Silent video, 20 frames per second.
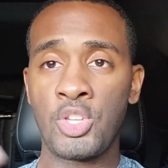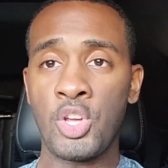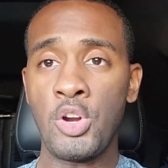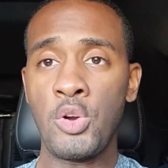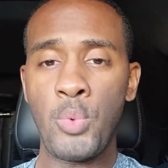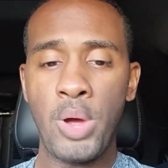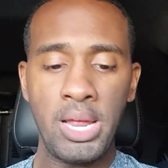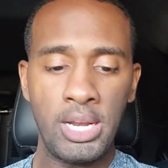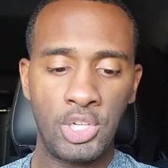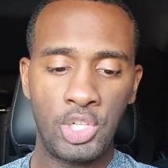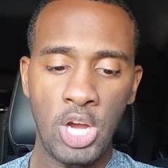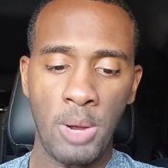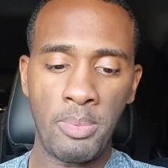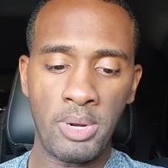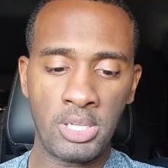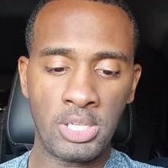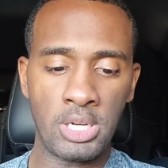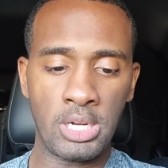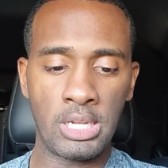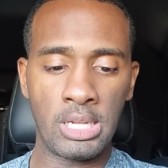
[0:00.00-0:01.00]
So anyway,
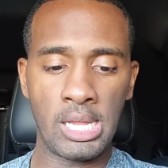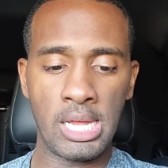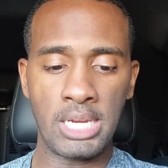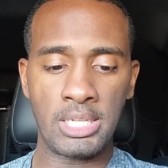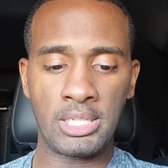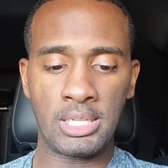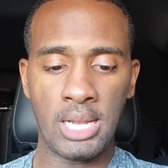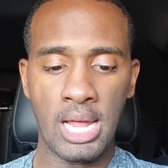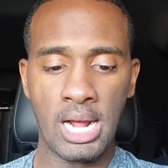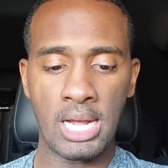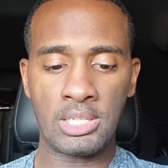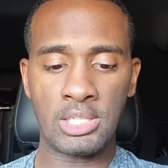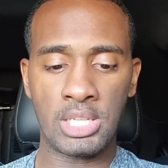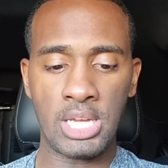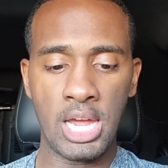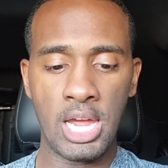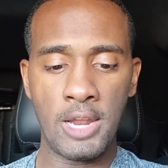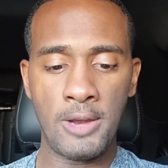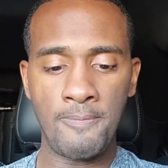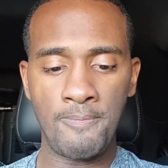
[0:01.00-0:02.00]
jumping into the list, like I
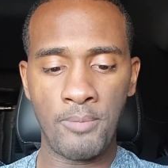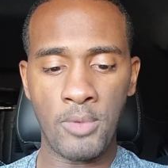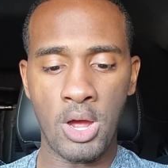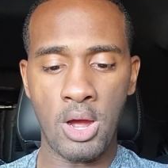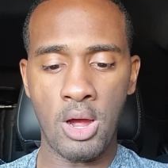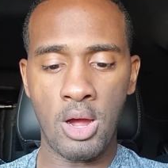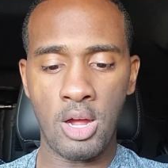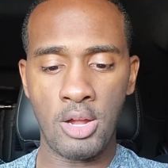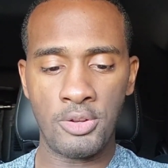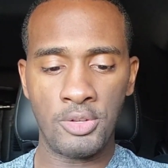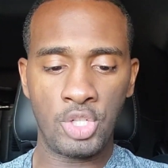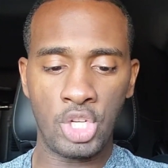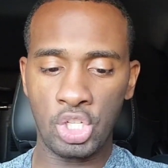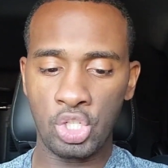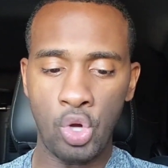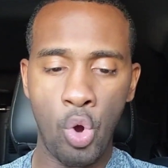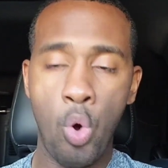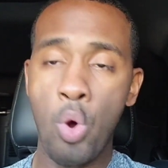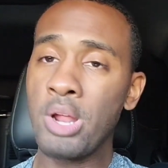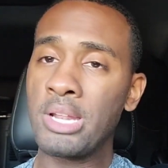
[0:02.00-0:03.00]
said,
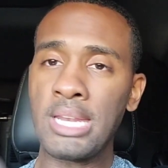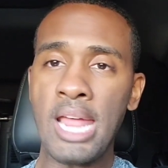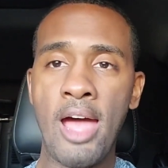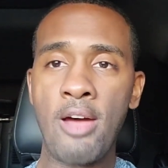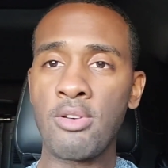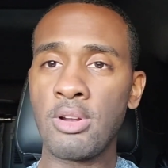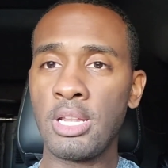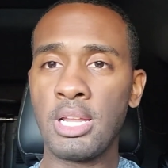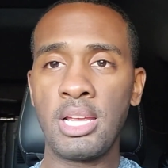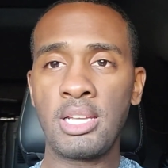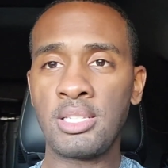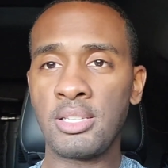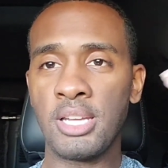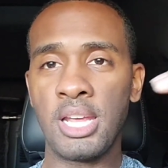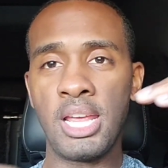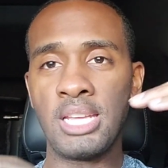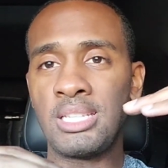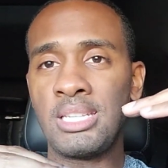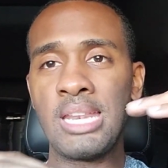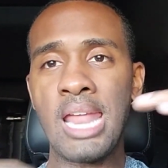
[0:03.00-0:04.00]
just going down the list.
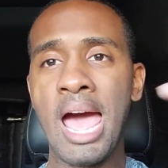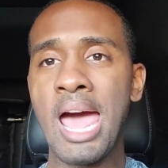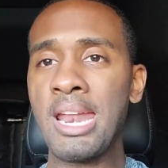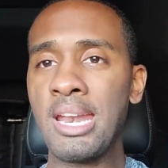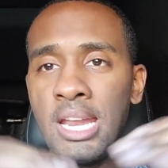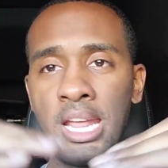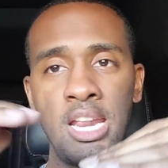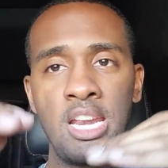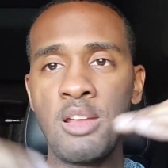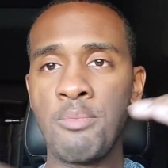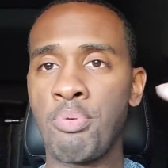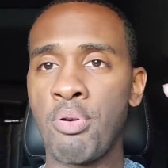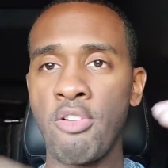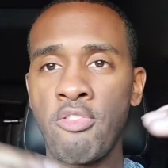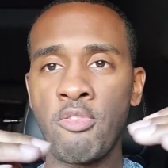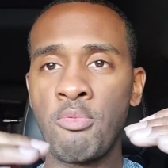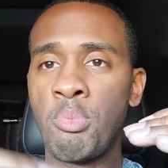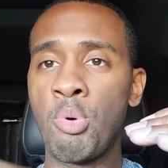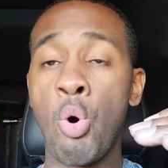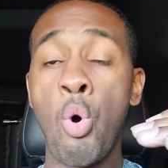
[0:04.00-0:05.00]
It's not in any
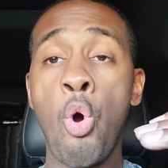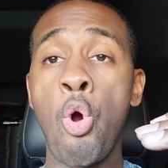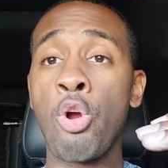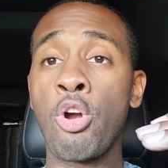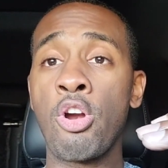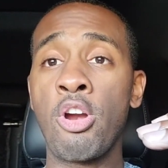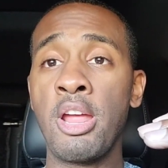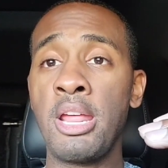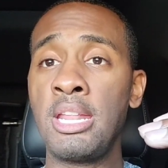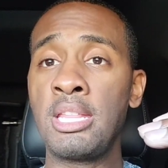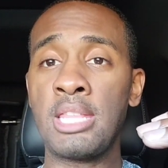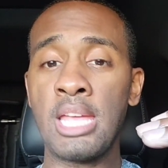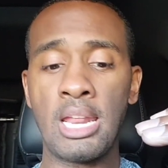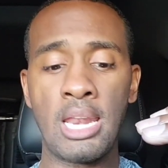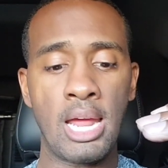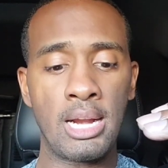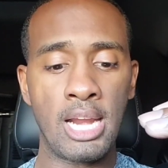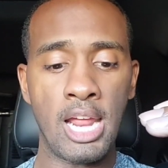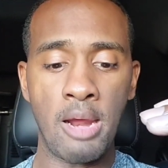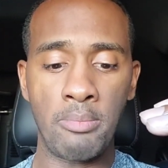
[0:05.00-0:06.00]
preferable order or anything
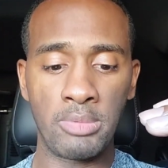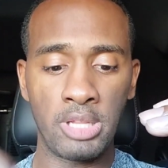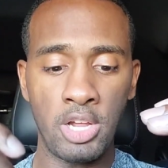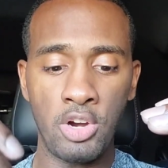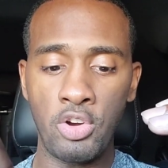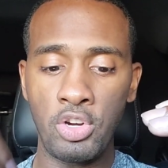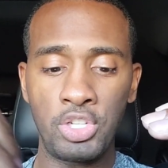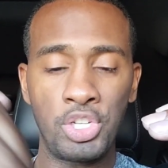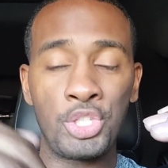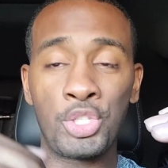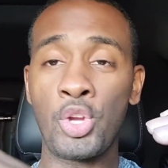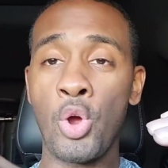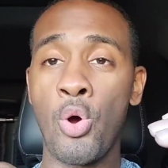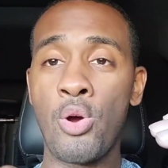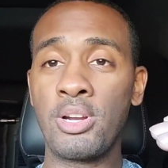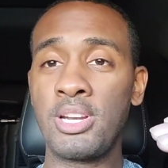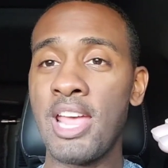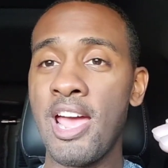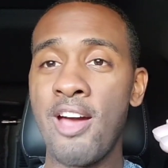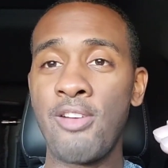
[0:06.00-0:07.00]
like that. I'm literally just
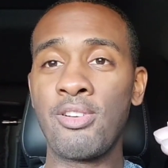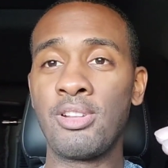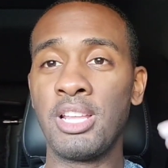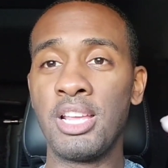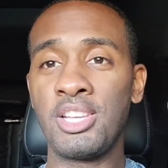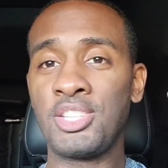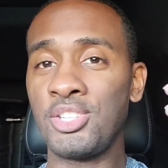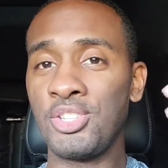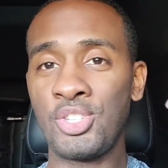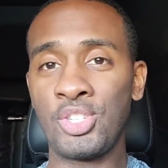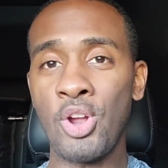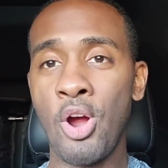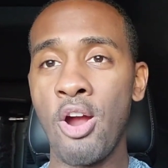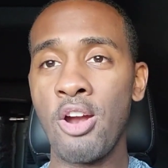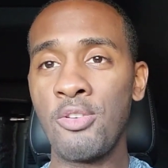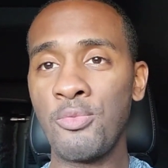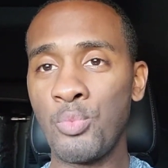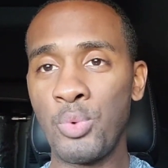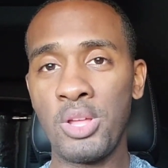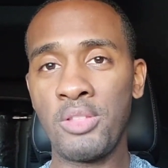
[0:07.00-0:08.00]
going down the list and
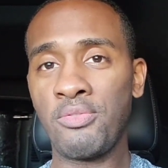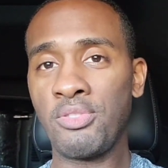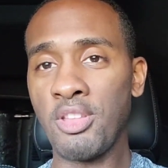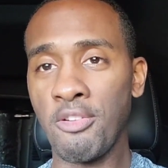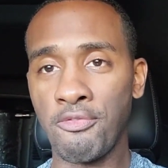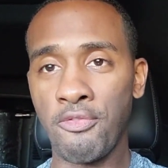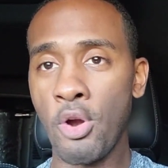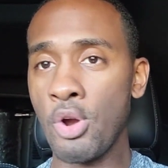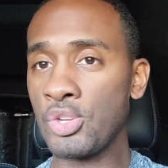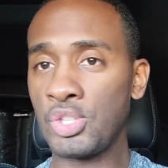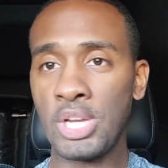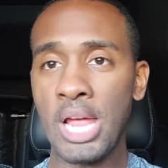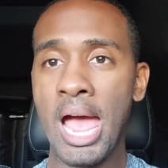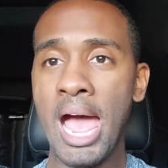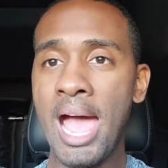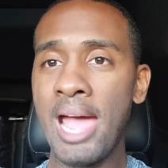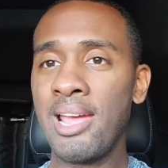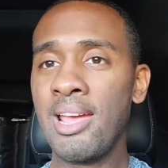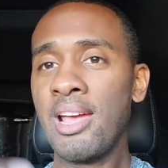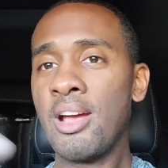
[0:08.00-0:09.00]
starting with the first
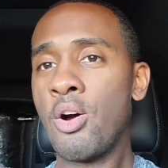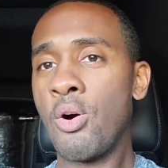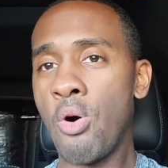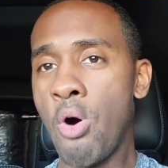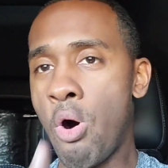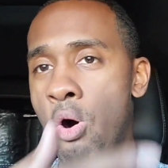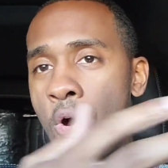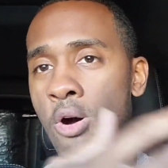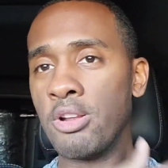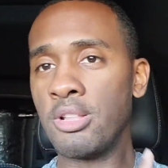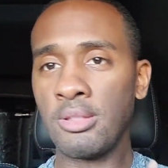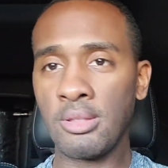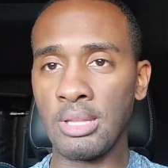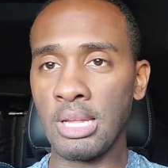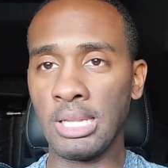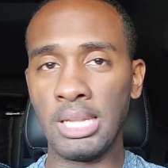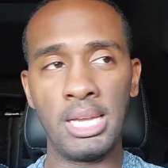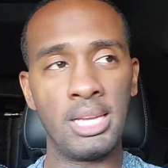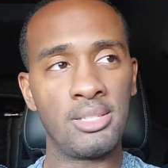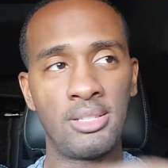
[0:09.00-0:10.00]
guy on
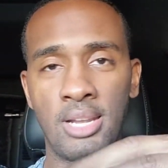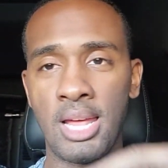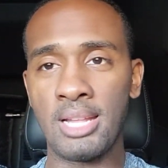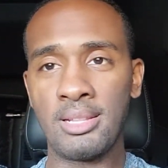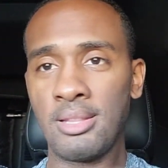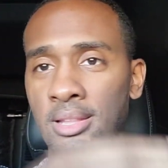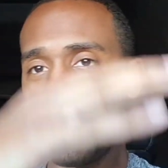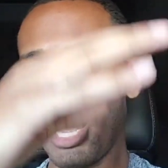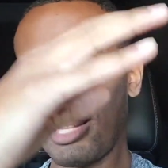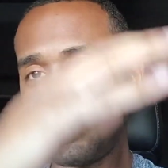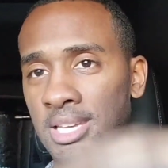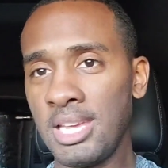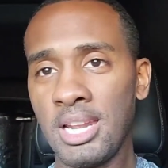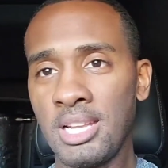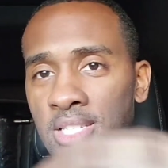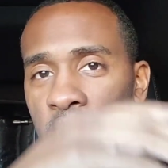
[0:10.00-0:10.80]
the list. That's it.